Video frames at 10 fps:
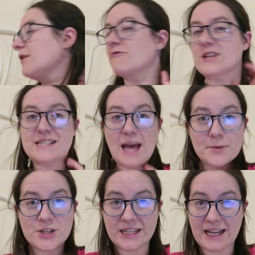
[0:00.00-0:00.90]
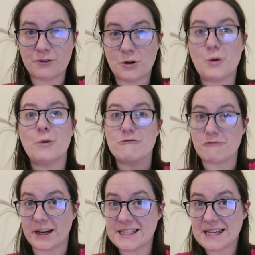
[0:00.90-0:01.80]
reception level
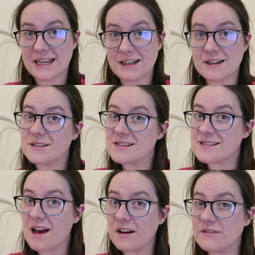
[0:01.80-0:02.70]
writing stuff.